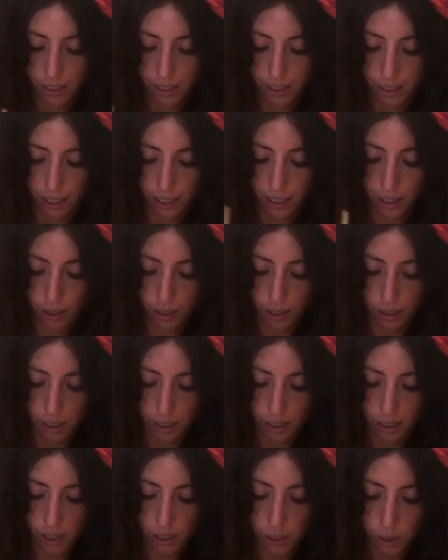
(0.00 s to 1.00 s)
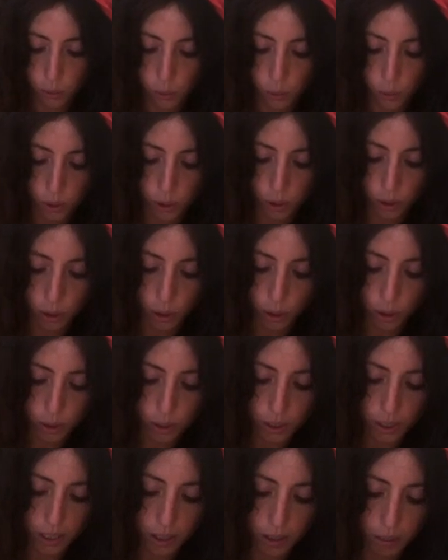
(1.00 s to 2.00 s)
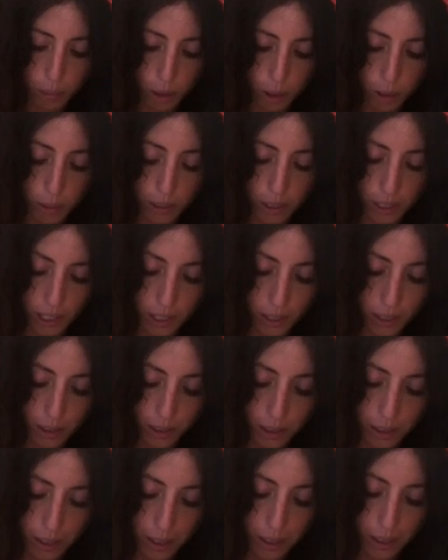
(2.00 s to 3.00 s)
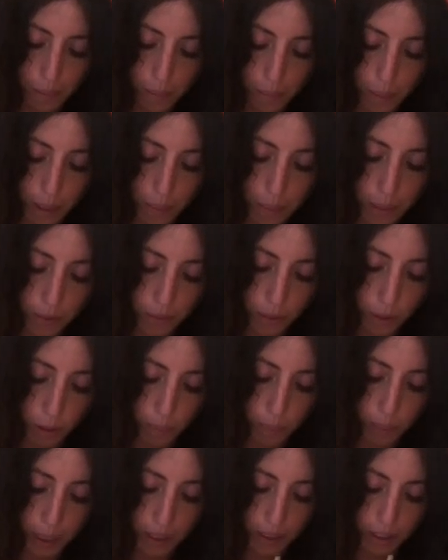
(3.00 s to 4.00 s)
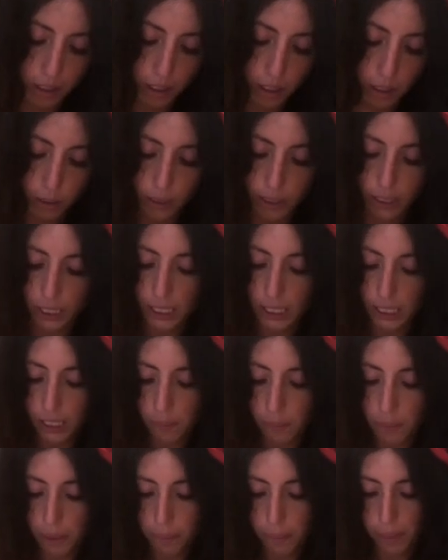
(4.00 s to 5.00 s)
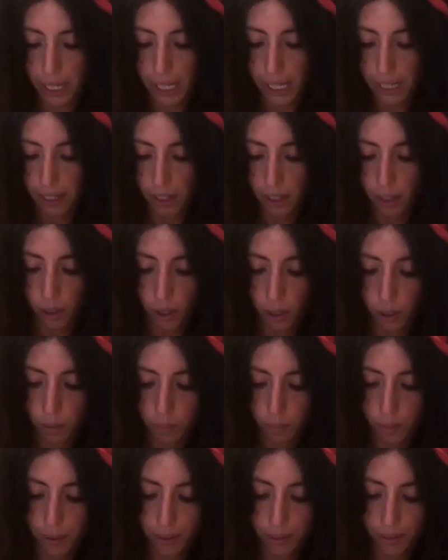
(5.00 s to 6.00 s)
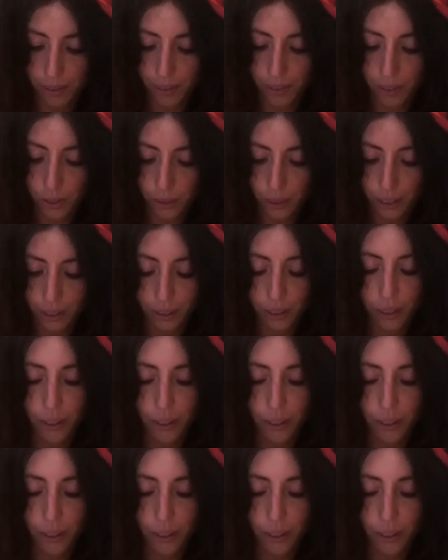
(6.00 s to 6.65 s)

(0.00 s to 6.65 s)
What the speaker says: I know that the schools are closed at the moment, so maybe if you're a parent, you're going a little bit mad at home, doing a lot